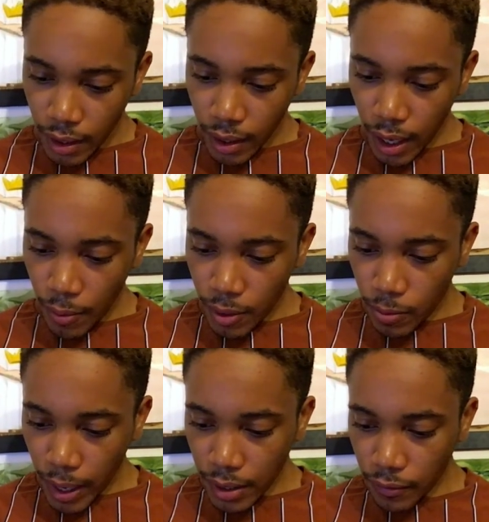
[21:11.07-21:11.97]
Kay was
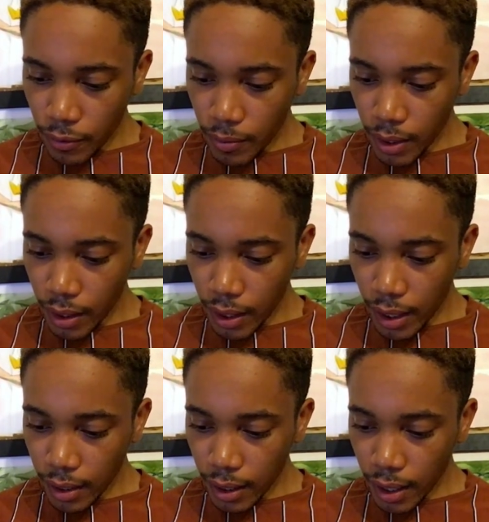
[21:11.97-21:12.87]
waiting for me
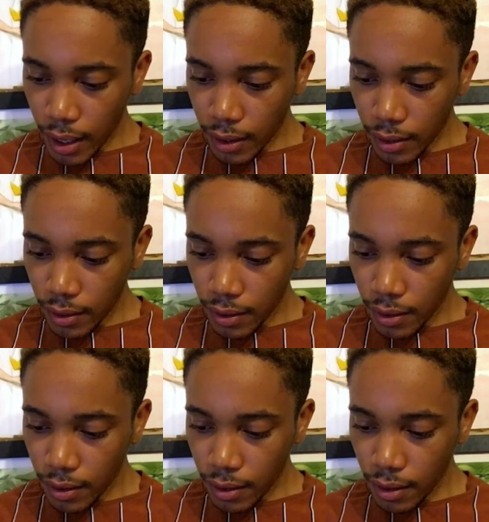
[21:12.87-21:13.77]
at the gate.
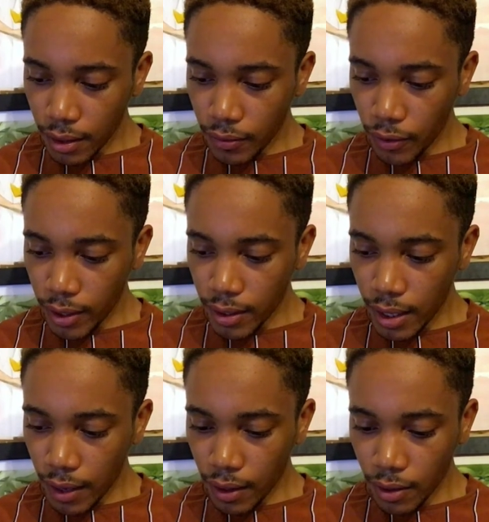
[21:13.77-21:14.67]
His friends
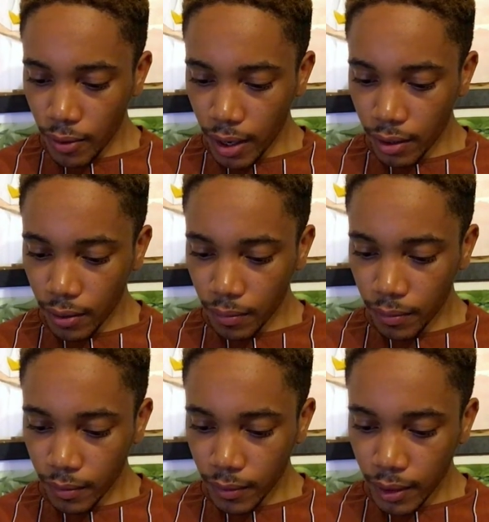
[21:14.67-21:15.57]
gathered around him.
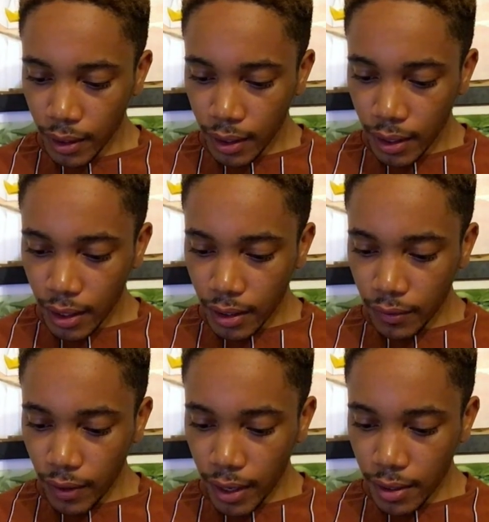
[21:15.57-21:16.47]
His
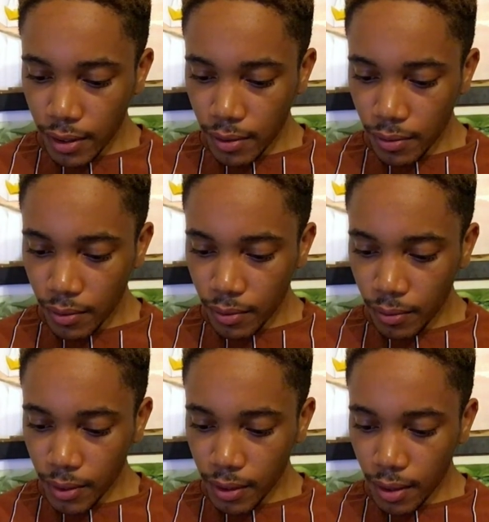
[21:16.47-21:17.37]
face
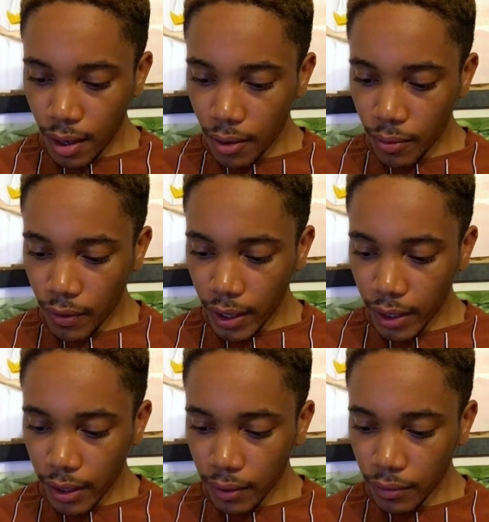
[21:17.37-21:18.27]
was dark with
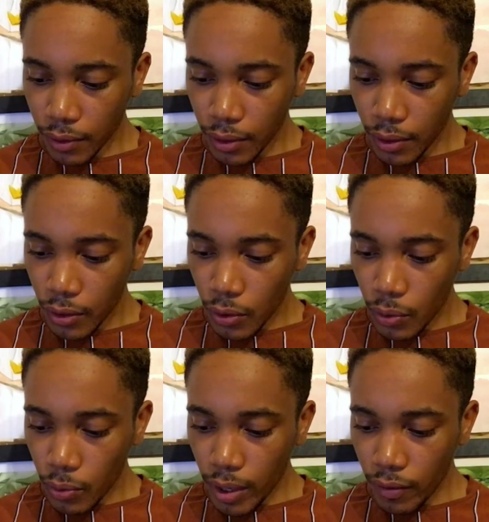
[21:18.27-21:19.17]
anger.
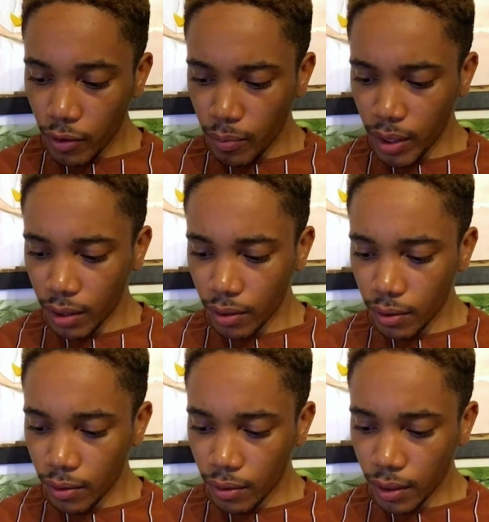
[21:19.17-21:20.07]
"Where have you been?"
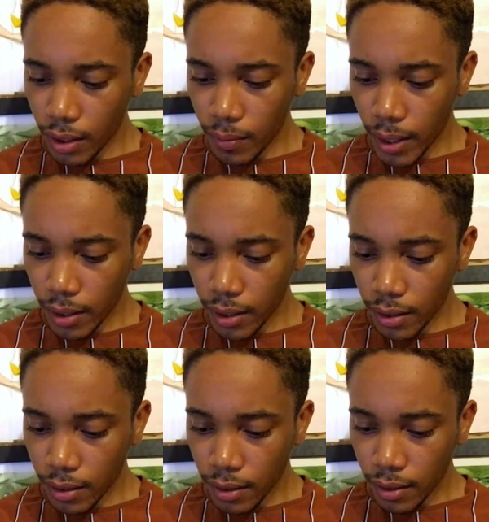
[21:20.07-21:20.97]
he
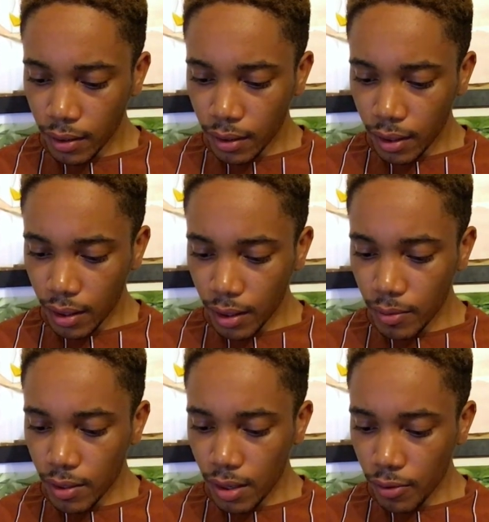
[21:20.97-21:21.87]
demanded. "I'm
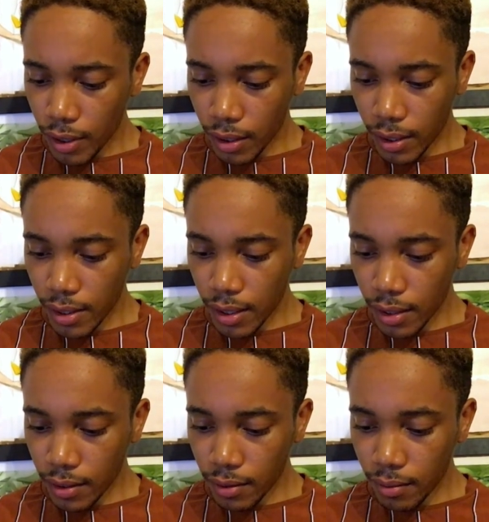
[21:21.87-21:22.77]
sorry," I
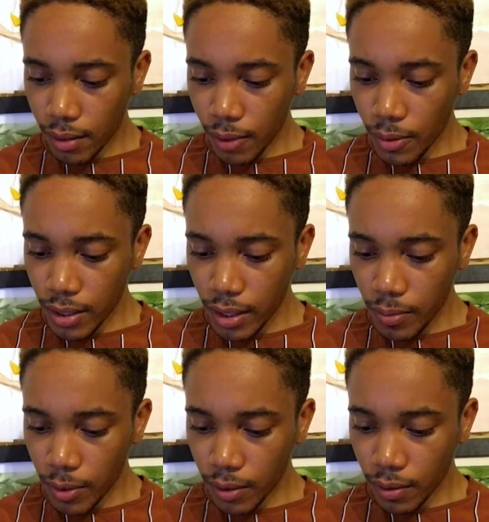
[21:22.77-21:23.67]
said. "I was
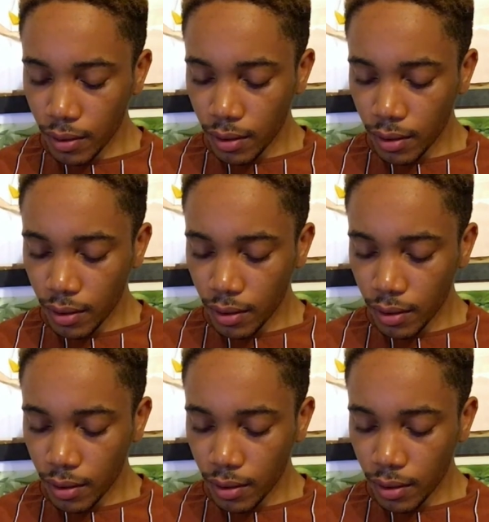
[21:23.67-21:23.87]
sleeping."